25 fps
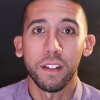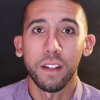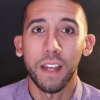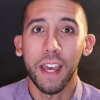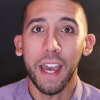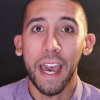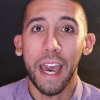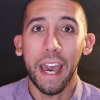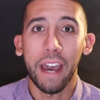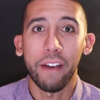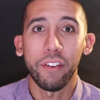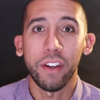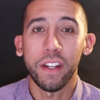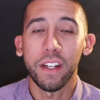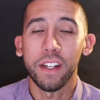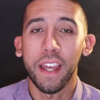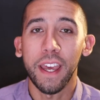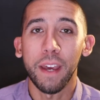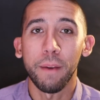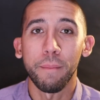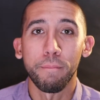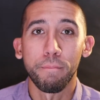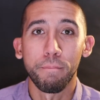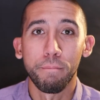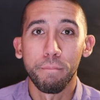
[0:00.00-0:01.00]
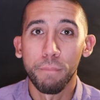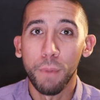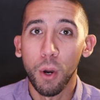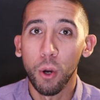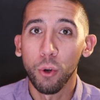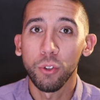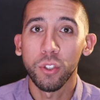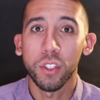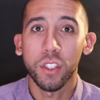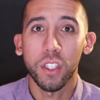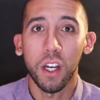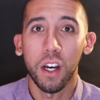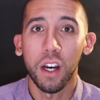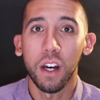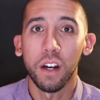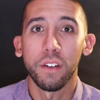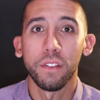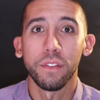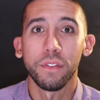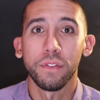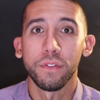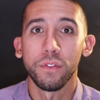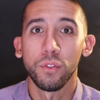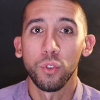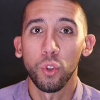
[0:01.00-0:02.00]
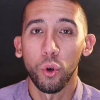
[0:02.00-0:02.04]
having most of